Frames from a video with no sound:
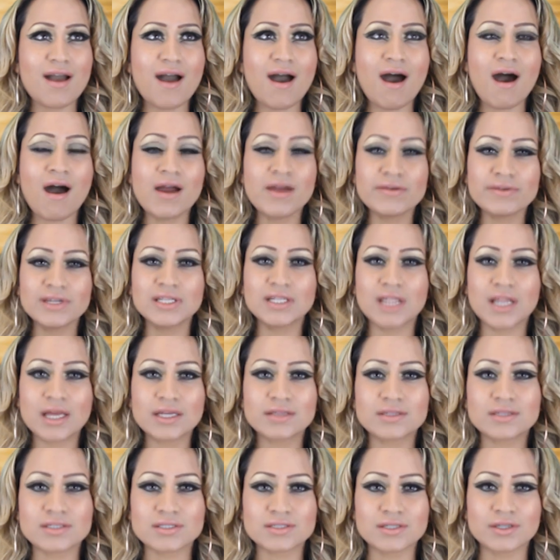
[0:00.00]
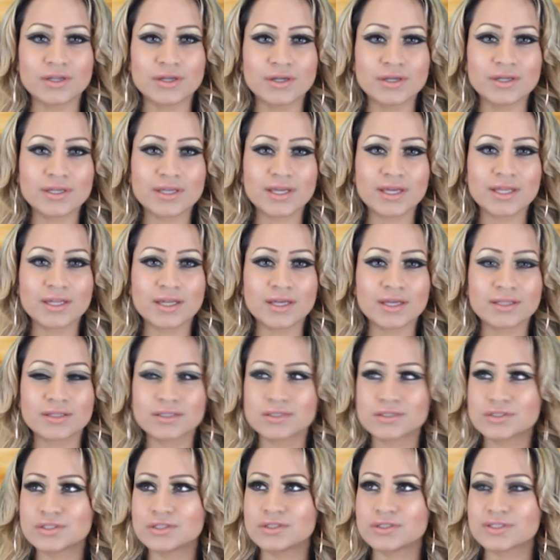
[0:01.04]
I really like this look, and I
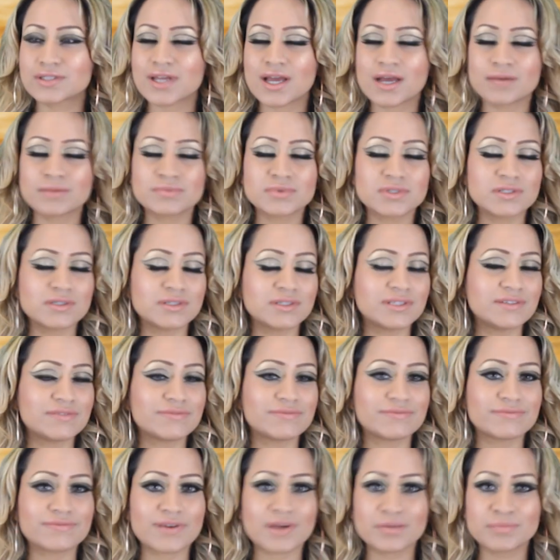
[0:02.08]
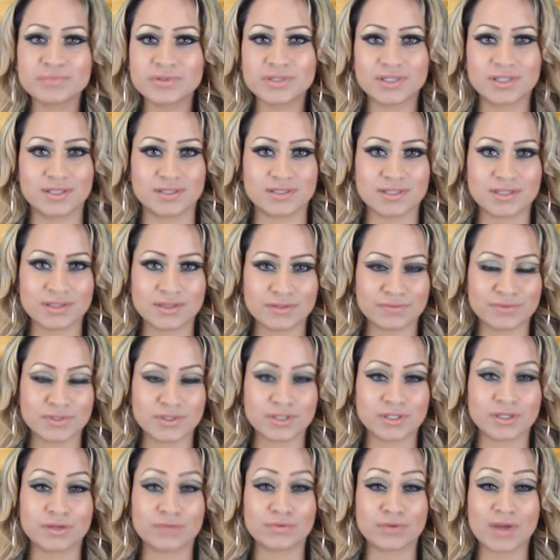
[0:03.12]
think she looked absolutely fabulous in the
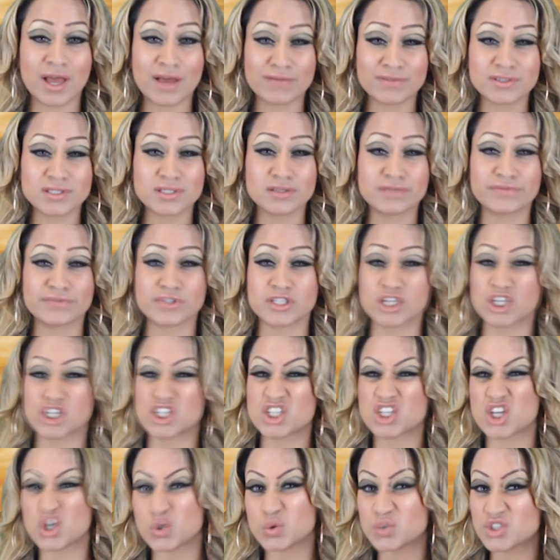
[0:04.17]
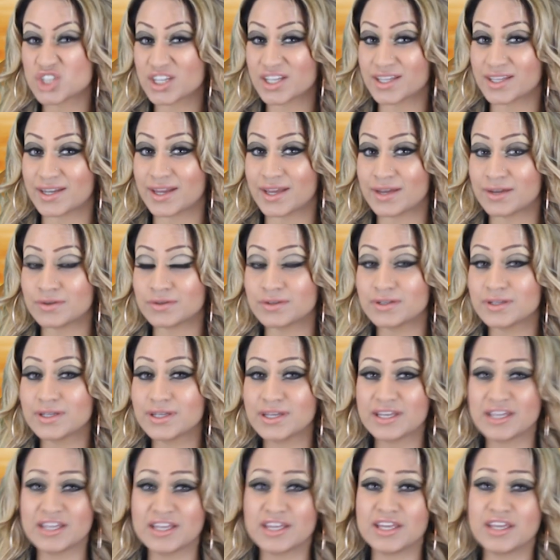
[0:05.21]
video. If you haven't seen the video, go check it out.
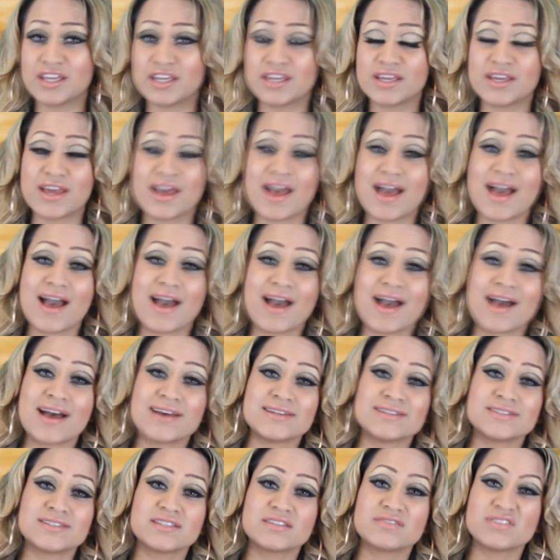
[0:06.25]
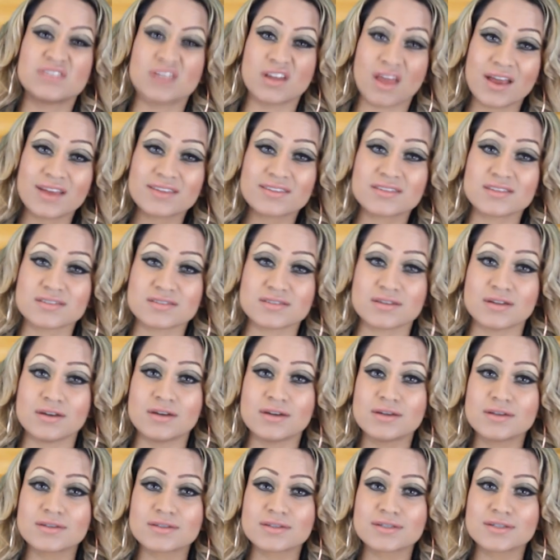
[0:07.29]
And if you like this
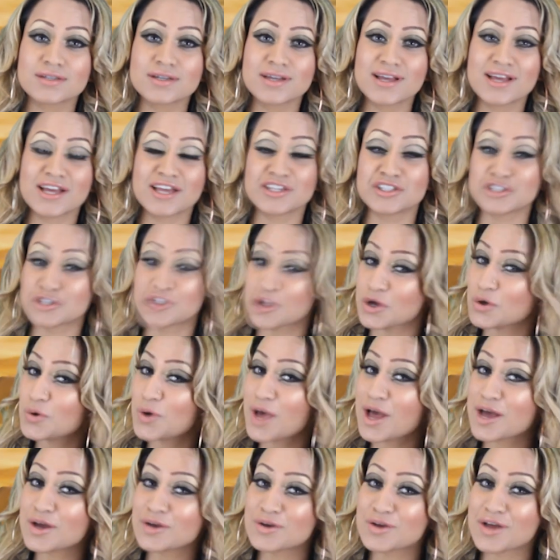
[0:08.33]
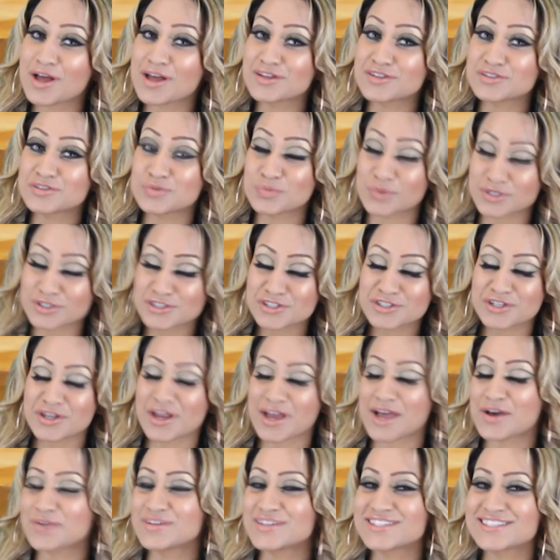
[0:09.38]
look and you want to know
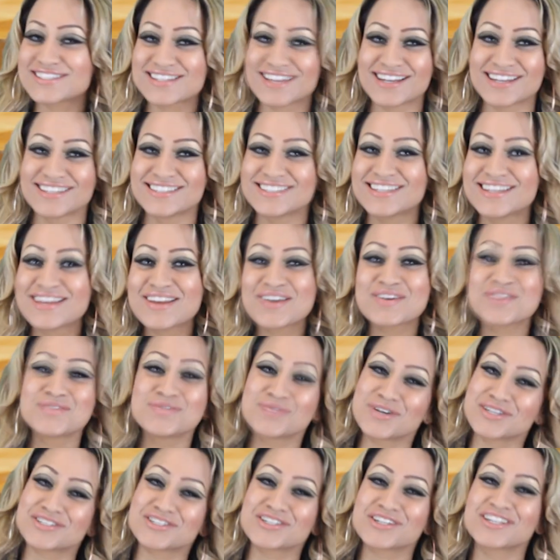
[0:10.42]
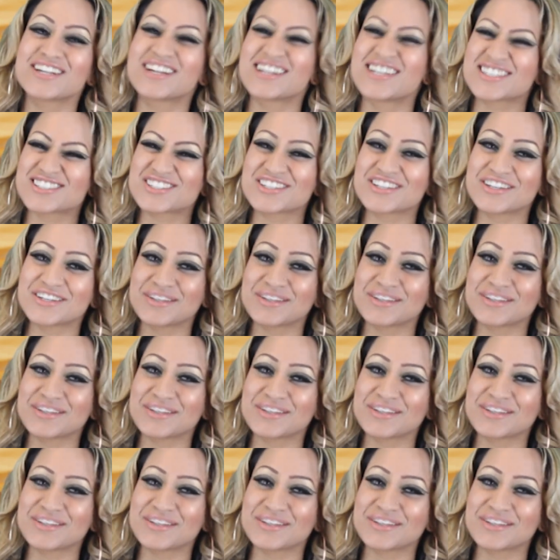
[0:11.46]
how it's done, watch on Lash.